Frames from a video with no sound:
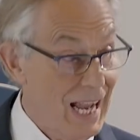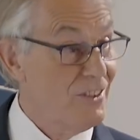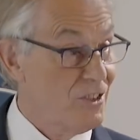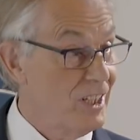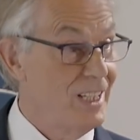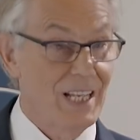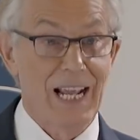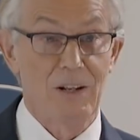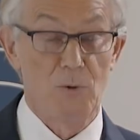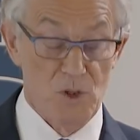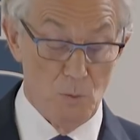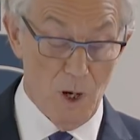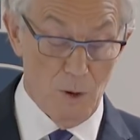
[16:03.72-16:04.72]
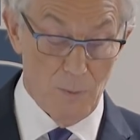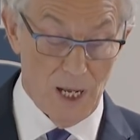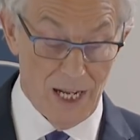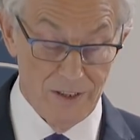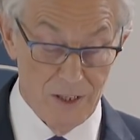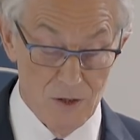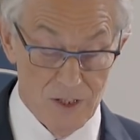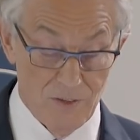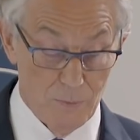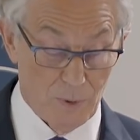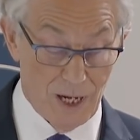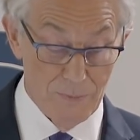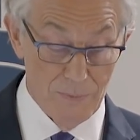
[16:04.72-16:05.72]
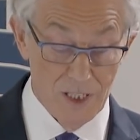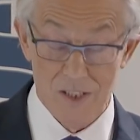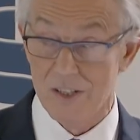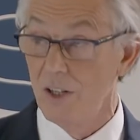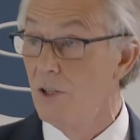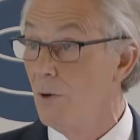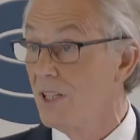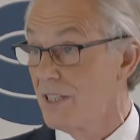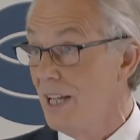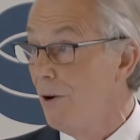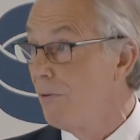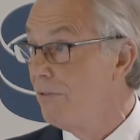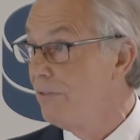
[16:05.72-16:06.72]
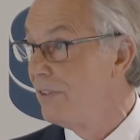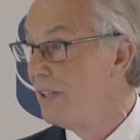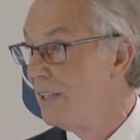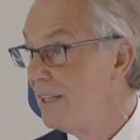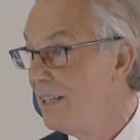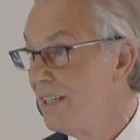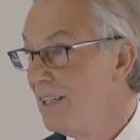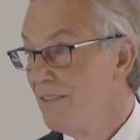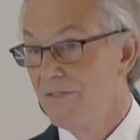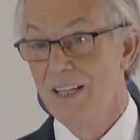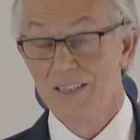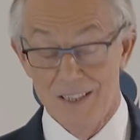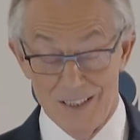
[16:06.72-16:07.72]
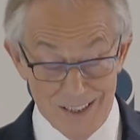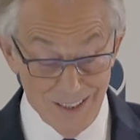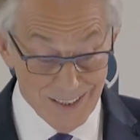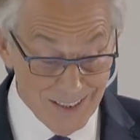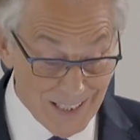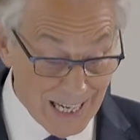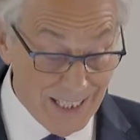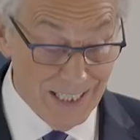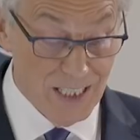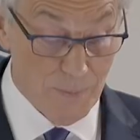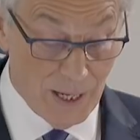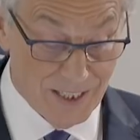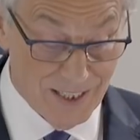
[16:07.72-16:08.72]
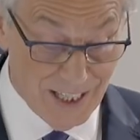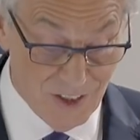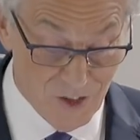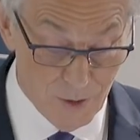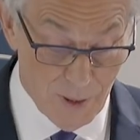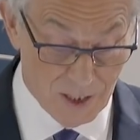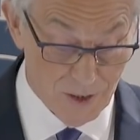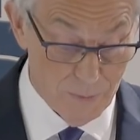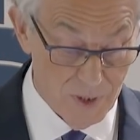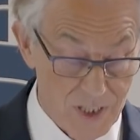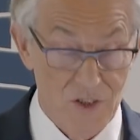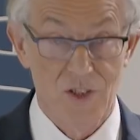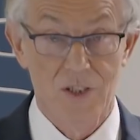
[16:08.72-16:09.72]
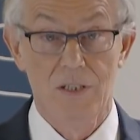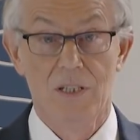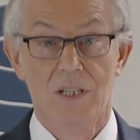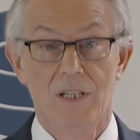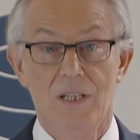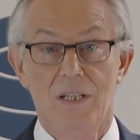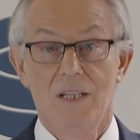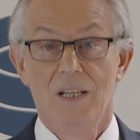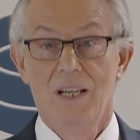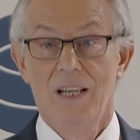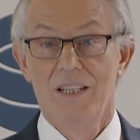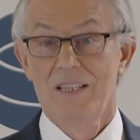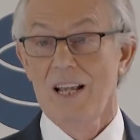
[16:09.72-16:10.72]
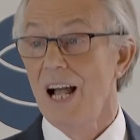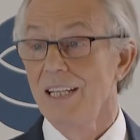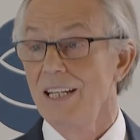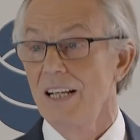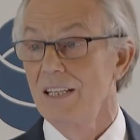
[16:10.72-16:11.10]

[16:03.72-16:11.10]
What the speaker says: actually languish well behind those of the Prime Minister, who herself faces daily speculation about her position and is highly